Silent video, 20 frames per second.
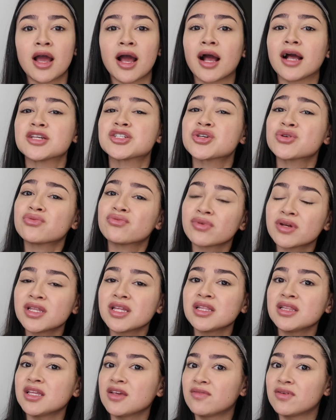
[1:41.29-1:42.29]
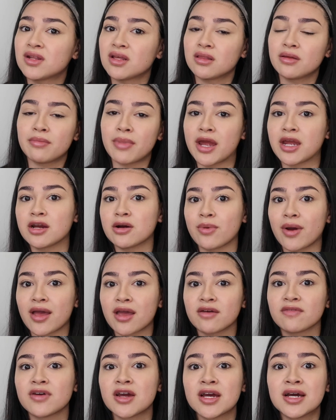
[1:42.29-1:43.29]
I should really leave it in the
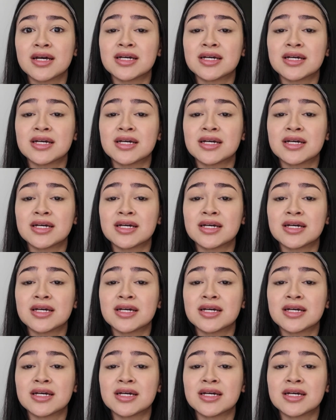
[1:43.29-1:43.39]
microwave.